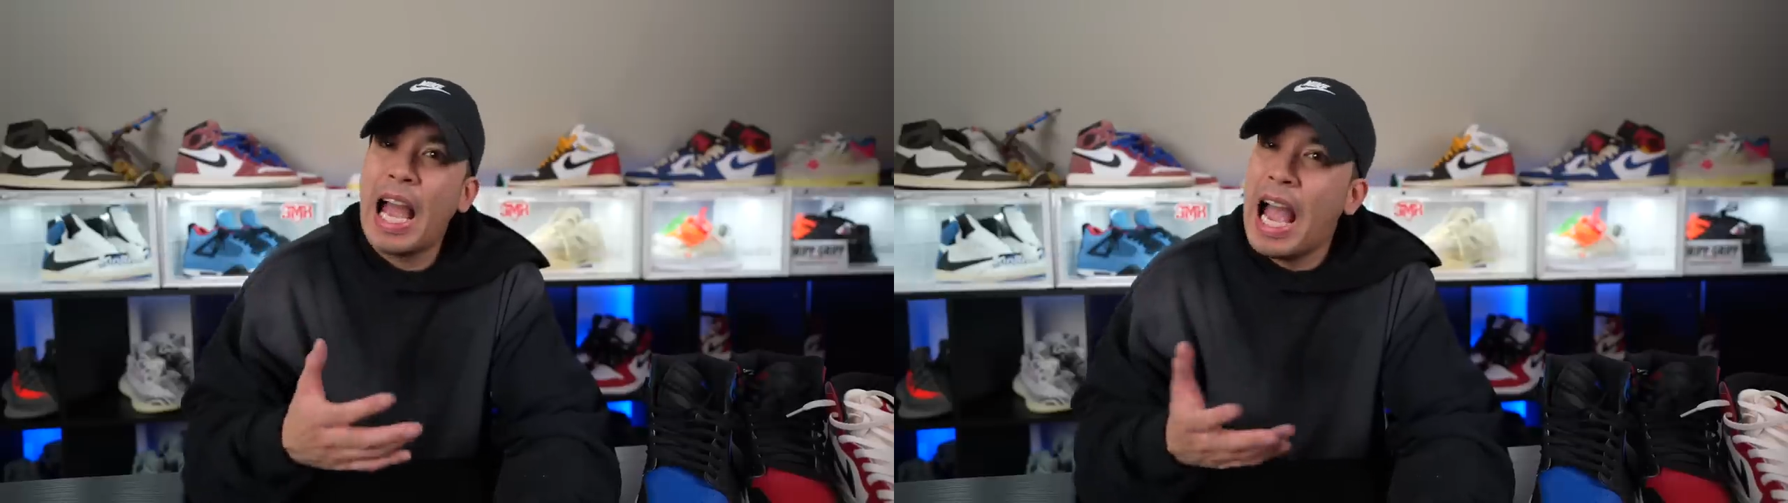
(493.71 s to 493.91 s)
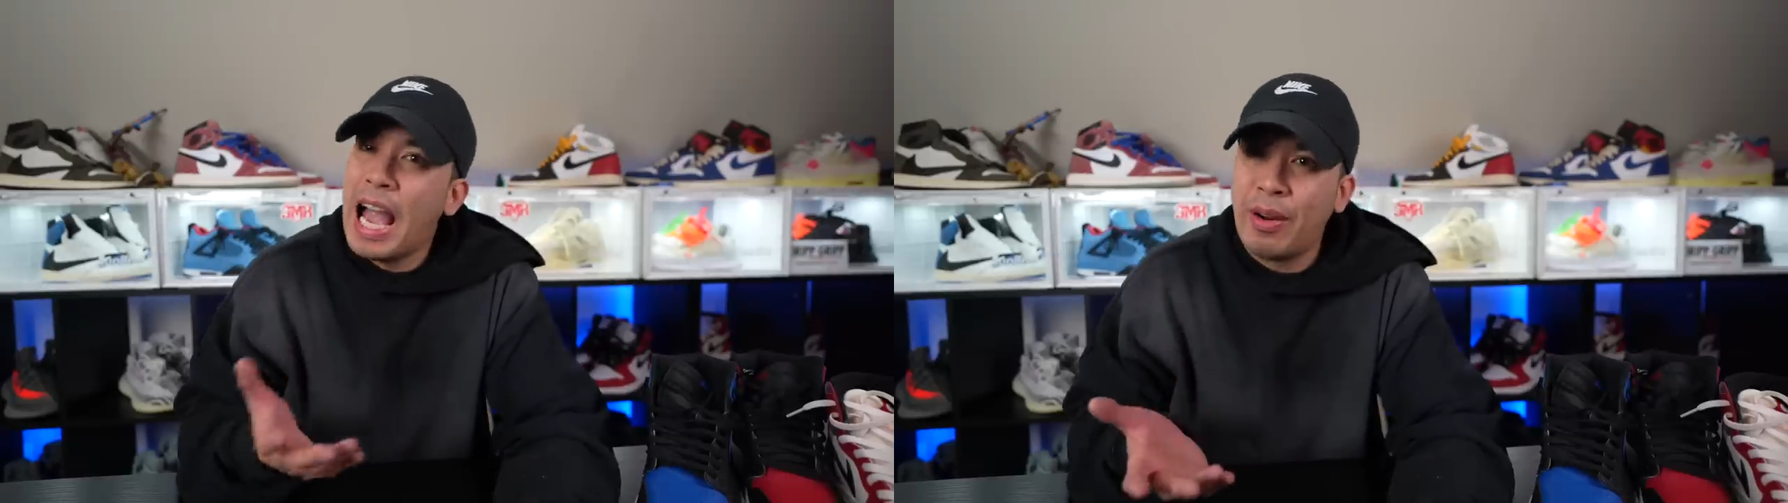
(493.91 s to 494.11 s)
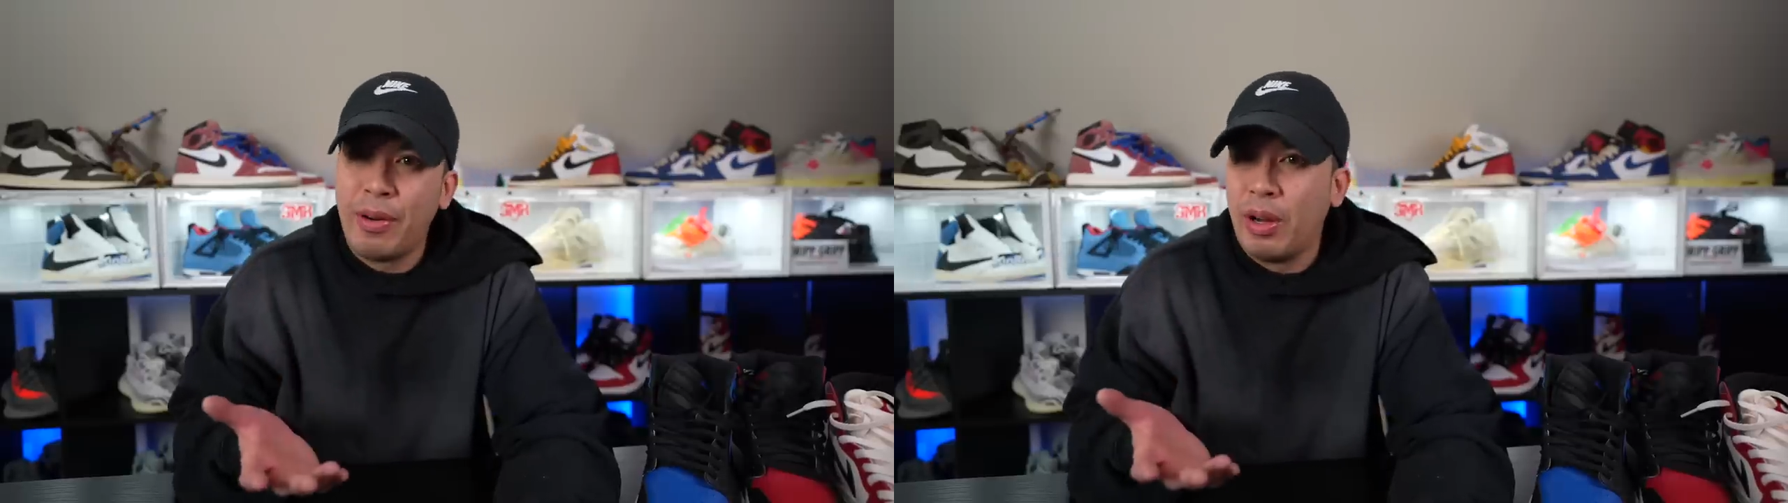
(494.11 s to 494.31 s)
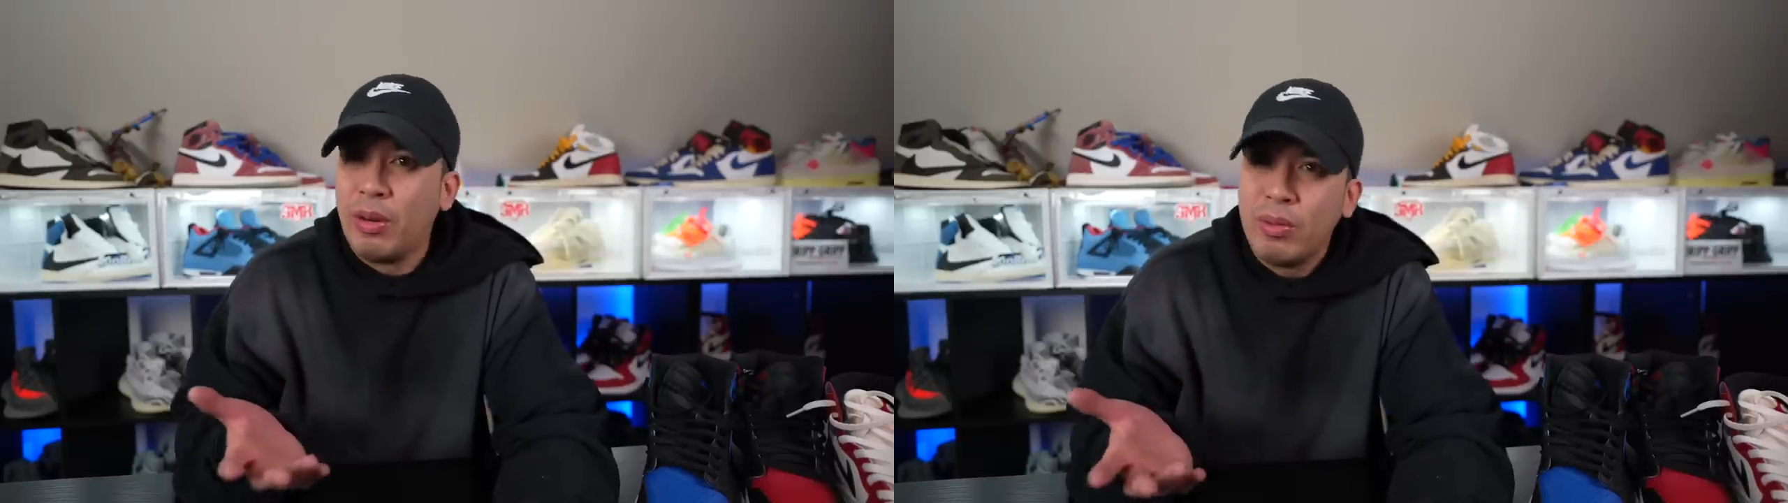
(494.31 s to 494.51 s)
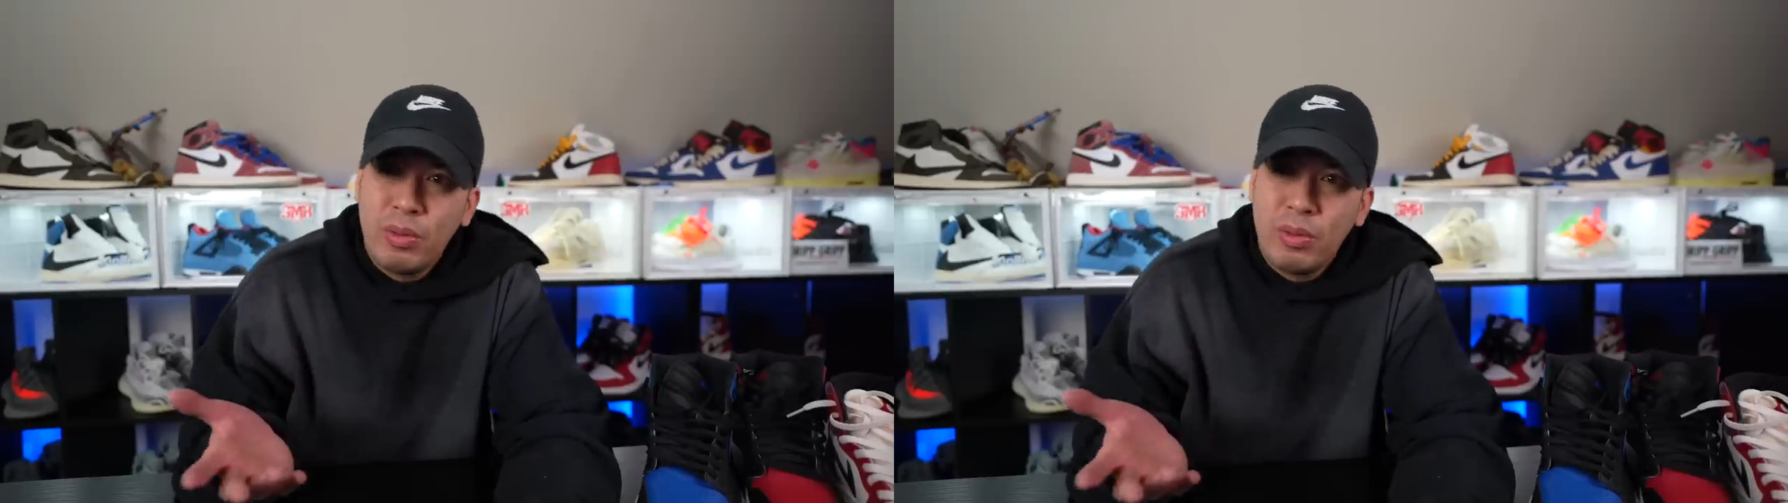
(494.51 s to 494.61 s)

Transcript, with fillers: I don't know.